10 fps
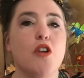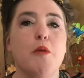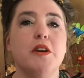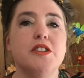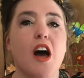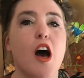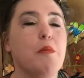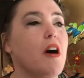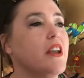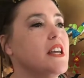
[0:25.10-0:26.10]
Rub-a-dub
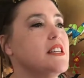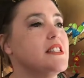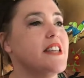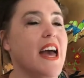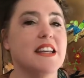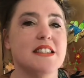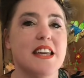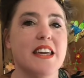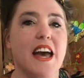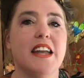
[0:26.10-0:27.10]
on his deck,
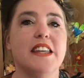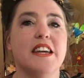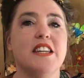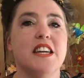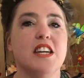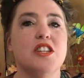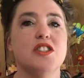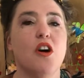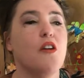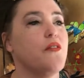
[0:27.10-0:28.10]
sick and giddy,
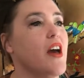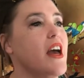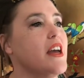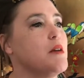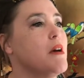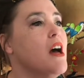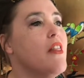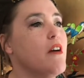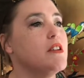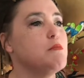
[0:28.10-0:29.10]
saw fame.
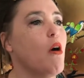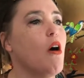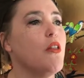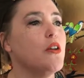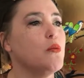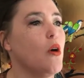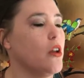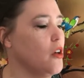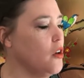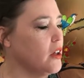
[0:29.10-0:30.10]
There is more than
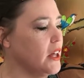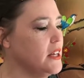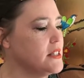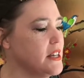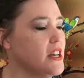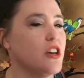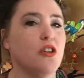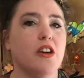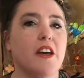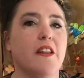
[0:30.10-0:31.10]
one hook, is he
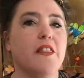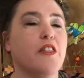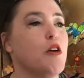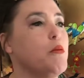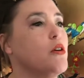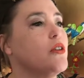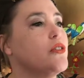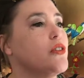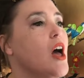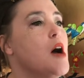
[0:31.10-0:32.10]
cooking the books,
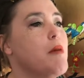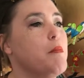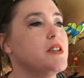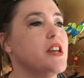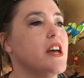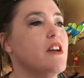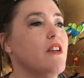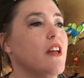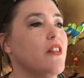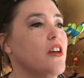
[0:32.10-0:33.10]

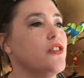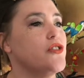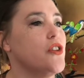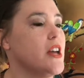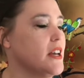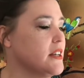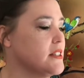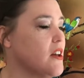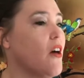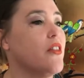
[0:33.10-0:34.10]
puppeteering the strings
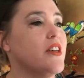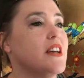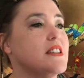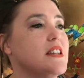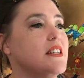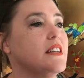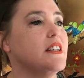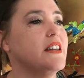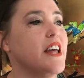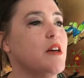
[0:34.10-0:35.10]
on these little
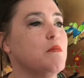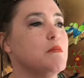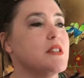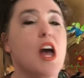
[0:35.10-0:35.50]
limbs.